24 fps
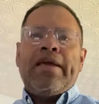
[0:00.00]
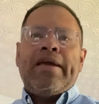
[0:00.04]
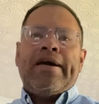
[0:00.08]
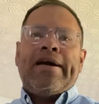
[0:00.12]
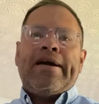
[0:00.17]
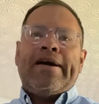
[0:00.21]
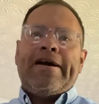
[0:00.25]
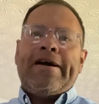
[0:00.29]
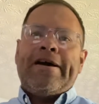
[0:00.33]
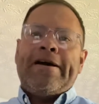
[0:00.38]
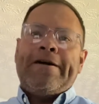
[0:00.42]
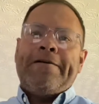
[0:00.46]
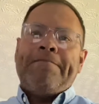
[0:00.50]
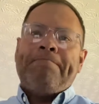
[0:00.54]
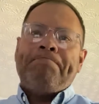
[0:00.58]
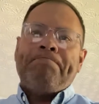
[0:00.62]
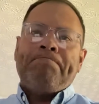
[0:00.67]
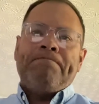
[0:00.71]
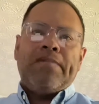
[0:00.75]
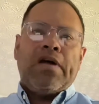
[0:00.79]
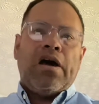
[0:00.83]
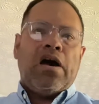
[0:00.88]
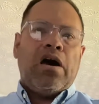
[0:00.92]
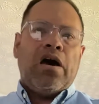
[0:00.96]
Um,
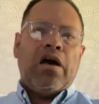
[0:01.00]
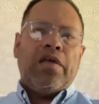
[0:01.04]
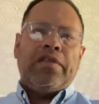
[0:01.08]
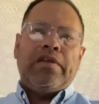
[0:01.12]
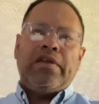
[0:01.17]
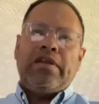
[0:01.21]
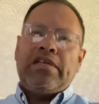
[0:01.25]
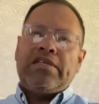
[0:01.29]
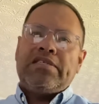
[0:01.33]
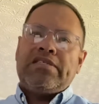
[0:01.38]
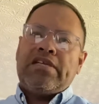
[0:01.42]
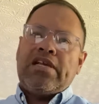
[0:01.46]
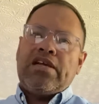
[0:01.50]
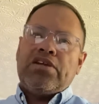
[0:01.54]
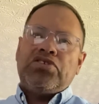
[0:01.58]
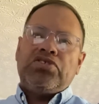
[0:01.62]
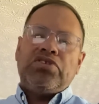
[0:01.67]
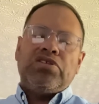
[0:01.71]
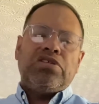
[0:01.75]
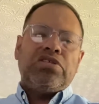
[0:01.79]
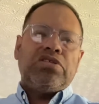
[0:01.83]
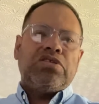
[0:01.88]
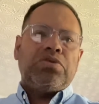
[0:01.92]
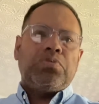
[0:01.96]
all the
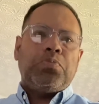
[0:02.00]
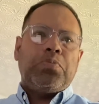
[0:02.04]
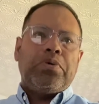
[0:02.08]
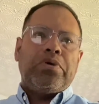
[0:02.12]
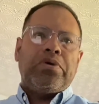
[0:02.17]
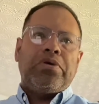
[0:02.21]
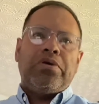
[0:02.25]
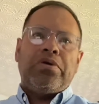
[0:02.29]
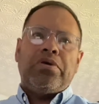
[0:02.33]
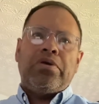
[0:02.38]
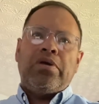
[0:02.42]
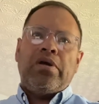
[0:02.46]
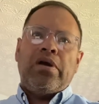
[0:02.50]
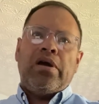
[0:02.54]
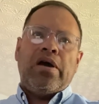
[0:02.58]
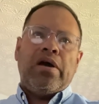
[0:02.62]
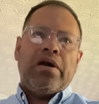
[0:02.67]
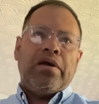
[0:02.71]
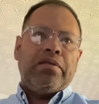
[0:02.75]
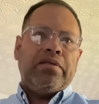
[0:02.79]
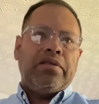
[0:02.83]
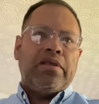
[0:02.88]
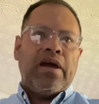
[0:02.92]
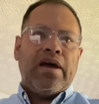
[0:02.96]
discussions were
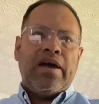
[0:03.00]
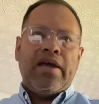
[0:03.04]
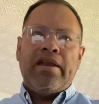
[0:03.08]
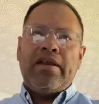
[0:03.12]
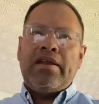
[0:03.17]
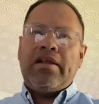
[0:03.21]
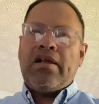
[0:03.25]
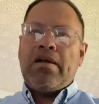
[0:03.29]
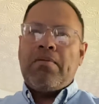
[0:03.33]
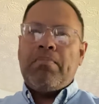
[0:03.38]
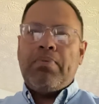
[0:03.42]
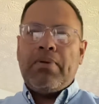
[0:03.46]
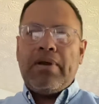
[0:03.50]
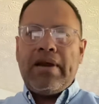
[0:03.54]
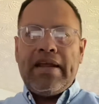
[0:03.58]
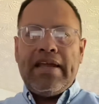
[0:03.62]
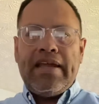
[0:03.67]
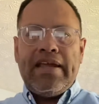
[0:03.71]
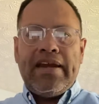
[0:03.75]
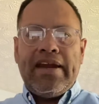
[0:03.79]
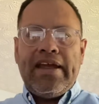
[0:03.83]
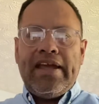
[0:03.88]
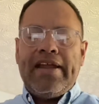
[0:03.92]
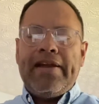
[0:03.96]
uh, done,
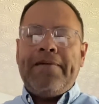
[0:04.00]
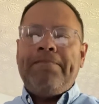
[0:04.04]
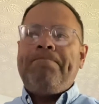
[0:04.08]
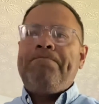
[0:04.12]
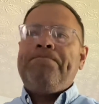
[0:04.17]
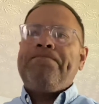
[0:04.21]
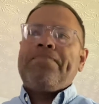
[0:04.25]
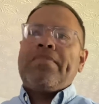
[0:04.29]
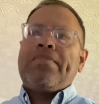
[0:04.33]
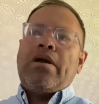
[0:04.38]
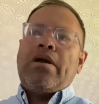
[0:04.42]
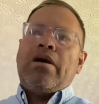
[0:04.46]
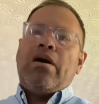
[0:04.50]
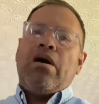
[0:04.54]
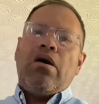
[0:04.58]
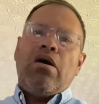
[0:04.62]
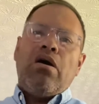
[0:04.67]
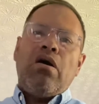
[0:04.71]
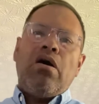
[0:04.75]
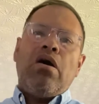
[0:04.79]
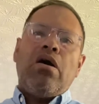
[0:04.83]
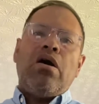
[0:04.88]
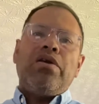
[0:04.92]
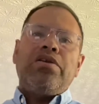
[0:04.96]
completed
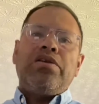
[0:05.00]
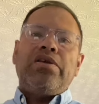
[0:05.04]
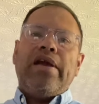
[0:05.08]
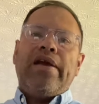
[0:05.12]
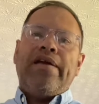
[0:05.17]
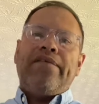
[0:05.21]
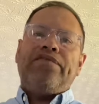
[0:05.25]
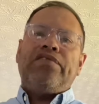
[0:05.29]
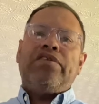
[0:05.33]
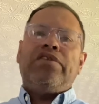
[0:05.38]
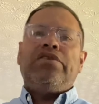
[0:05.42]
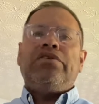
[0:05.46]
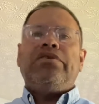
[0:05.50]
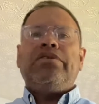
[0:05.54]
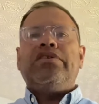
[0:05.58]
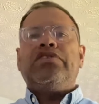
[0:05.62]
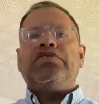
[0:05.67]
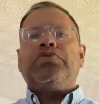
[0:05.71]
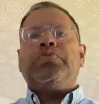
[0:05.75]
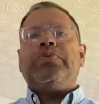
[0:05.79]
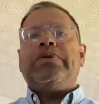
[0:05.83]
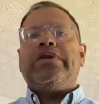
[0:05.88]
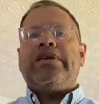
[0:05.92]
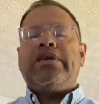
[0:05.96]
all you have to do
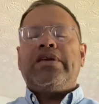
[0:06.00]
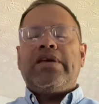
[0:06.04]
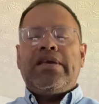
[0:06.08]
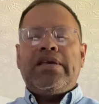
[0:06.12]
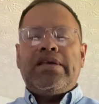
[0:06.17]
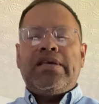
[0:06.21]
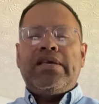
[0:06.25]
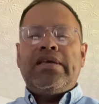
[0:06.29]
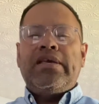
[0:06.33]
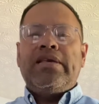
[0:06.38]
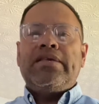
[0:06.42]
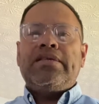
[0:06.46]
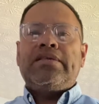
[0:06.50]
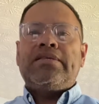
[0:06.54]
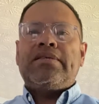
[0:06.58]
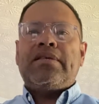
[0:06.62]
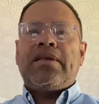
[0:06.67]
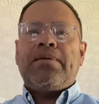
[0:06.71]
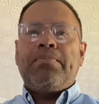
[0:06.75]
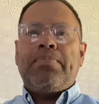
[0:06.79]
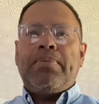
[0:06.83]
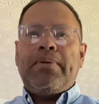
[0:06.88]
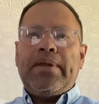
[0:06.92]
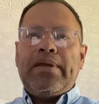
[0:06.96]
this week is
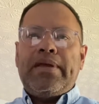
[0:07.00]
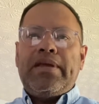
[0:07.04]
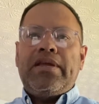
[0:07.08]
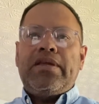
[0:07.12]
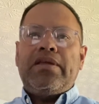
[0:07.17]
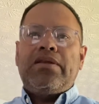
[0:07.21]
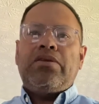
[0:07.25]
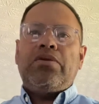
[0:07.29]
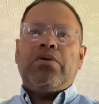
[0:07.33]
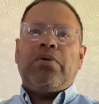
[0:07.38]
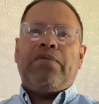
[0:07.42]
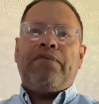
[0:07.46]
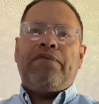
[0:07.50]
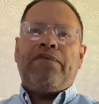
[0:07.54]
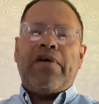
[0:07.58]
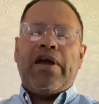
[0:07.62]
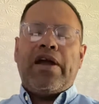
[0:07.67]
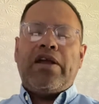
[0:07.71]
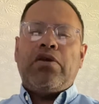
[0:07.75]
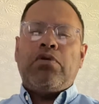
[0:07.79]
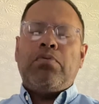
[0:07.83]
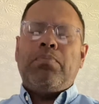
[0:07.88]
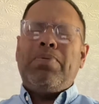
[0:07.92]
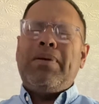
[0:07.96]
complete your
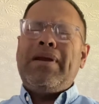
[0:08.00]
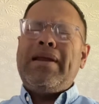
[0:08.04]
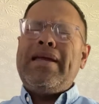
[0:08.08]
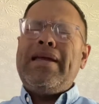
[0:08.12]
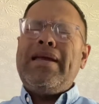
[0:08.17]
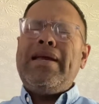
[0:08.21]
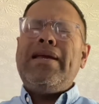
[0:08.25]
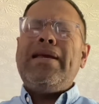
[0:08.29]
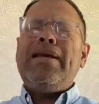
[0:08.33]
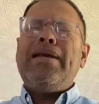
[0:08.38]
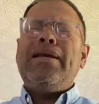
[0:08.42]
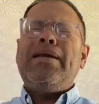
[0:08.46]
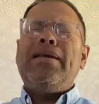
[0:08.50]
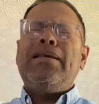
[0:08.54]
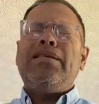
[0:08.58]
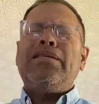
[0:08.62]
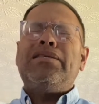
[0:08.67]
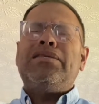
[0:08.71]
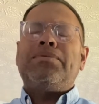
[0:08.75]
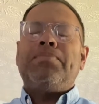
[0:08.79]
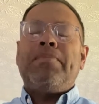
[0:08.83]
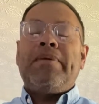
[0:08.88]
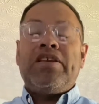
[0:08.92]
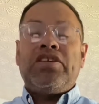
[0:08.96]
final.
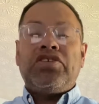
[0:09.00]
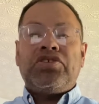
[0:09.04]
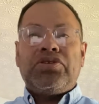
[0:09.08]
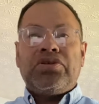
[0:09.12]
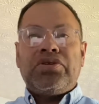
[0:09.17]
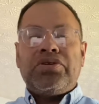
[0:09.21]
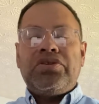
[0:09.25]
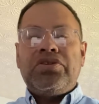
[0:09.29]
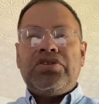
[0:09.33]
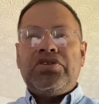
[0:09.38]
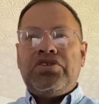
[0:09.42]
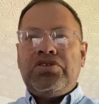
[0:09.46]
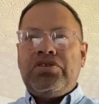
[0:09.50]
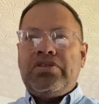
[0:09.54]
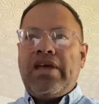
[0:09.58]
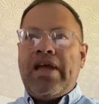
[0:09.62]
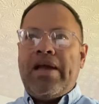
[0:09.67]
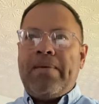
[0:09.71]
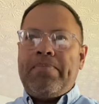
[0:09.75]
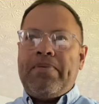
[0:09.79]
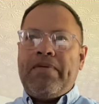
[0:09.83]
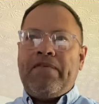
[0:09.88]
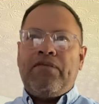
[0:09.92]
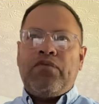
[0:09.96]
Please make sure you do
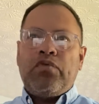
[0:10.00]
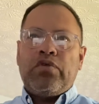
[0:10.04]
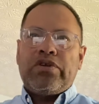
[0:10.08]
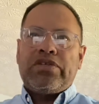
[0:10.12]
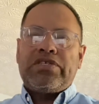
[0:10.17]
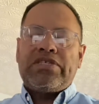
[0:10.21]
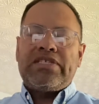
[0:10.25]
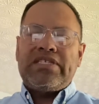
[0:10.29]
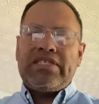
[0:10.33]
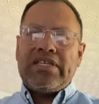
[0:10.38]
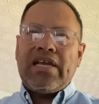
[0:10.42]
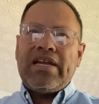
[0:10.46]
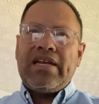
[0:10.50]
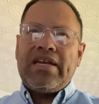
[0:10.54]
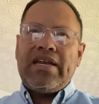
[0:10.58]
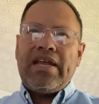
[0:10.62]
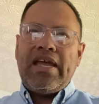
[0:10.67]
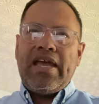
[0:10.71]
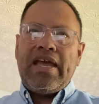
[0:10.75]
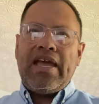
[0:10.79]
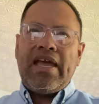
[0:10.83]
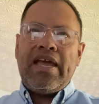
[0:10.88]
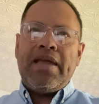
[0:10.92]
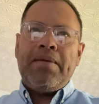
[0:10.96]
that before
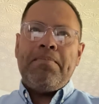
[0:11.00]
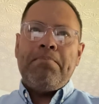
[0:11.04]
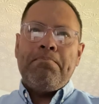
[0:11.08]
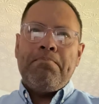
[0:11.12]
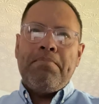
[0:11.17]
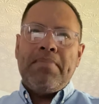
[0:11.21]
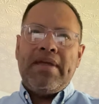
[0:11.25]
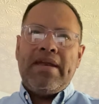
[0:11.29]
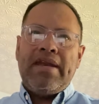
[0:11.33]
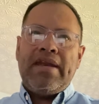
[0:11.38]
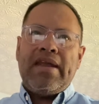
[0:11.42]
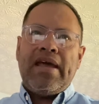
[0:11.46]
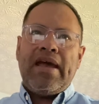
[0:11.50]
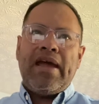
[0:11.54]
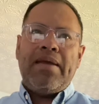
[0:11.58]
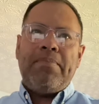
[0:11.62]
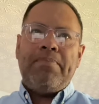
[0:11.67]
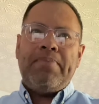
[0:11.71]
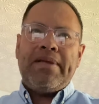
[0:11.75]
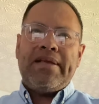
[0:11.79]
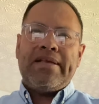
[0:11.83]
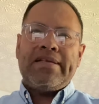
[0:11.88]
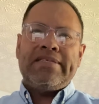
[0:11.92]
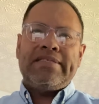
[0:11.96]
Sunday midnight
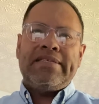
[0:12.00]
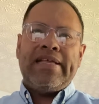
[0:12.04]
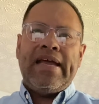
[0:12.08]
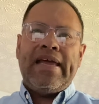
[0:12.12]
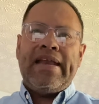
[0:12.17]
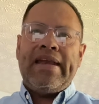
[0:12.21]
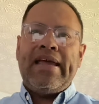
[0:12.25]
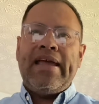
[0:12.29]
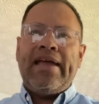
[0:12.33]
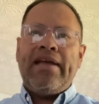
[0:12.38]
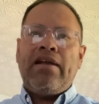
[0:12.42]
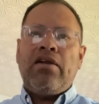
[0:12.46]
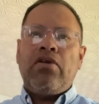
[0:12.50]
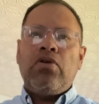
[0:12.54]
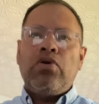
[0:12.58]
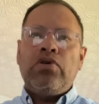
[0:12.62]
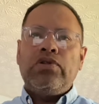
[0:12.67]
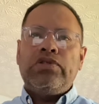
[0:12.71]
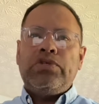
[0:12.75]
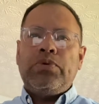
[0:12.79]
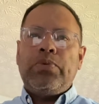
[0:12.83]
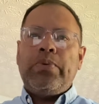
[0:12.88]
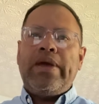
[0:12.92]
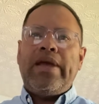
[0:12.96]
because then it
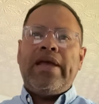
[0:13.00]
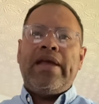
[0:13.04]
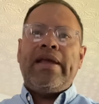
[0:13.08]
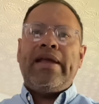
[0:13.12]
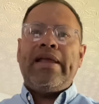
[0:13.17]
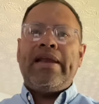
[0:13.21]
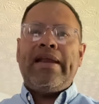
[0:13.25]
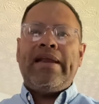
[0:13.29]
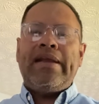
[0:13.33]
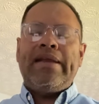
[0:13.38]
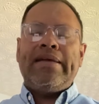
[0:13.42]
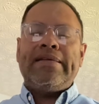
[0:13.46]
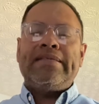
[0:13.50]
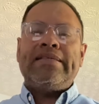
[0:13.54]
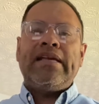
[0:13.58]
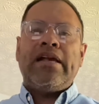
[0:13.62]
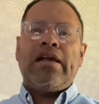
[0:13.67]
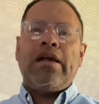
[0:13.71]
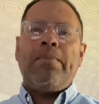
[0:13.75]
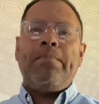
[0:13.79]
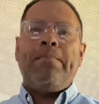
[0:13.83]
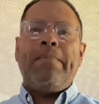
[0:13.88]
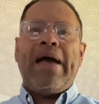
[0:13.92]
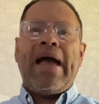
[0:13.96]
goes away and it doesn't
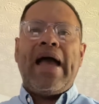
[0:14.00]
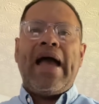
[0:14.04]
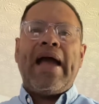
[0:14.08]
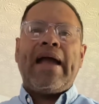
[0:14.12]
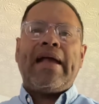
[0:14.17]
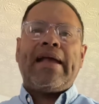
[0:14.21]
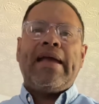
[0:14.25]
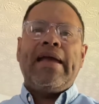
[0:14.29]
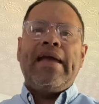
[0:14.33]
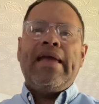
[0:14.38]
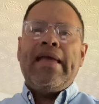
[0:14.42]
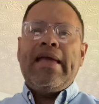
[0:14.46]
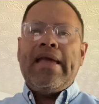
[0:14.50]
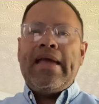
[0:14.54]
come back.